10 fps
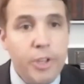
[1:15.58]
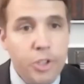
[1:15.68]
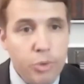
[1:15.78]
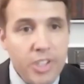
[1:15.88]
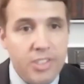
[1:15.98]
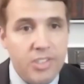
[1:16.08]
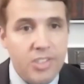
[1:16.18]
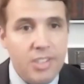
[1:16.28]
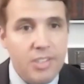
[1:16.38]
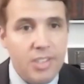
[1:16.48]
do need to
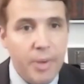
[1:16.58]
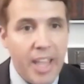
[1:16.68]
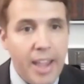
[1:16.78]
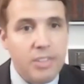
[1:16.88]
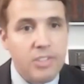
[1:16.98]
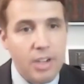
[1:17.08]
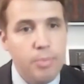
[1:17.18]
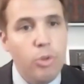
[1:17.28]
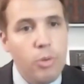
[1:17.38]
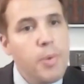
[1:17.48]
see some enhanced
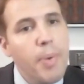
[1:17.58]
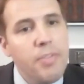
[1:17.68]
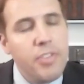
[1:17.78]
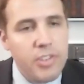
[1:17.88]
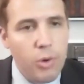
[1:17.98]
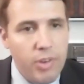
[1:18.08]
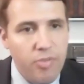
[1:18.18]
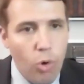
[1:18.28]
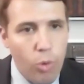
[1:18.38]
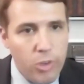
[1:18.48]
unemployment benefits going
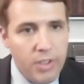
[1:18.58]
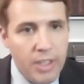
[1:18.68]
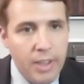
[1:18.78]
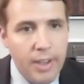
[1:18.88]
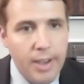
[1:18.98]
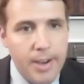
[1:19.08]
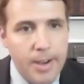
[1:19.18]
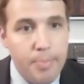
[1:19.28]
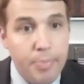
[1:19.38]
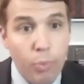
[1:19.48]
forward.
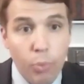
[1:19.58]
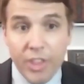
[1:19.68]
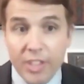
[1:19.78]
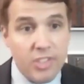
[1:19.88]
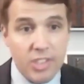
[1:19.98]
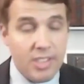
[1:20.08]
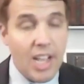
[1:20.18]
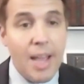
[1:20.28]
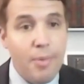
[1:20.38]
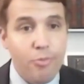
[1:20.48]
This is a
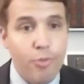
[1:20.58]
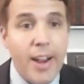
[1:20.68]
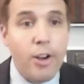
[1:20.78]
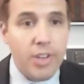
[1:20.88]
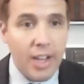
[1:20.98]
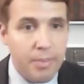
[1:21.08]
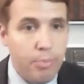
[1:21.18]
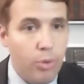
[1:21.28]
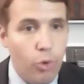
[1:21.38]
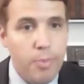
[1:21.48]
time of record
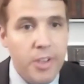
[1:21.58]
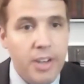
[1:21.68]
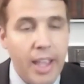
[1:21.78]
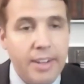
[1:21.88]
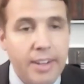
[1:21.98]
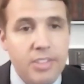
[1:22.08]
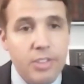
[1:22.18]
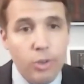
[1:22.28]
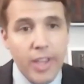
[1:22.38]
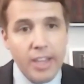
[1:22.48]
unemployment and
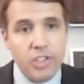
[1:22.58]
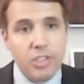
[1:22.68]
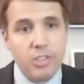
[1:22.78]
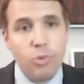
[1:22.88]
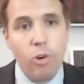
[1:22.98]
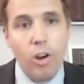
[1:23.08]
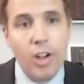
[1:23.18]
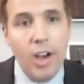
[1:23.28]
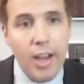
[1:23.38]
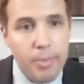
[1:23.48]
dislocation to our
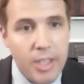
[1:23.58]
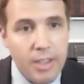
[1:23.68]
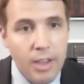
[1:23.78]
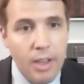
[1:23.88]
economy,